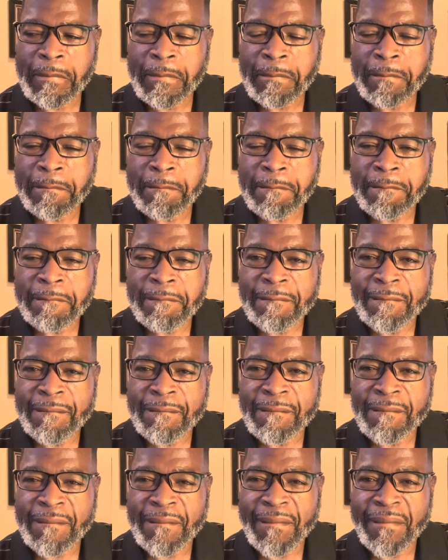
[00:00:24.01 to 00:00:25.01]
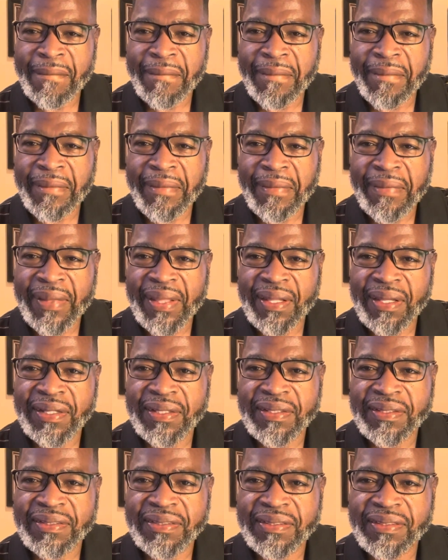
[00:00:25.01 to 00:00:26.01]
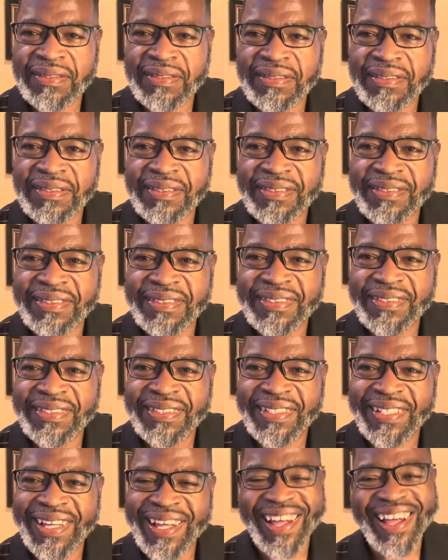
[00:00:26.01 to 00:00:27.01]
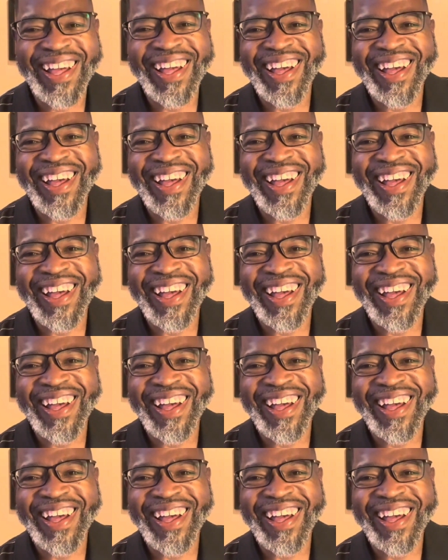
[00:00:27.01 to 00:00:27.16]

Uh, I wish the telephone was spectacular.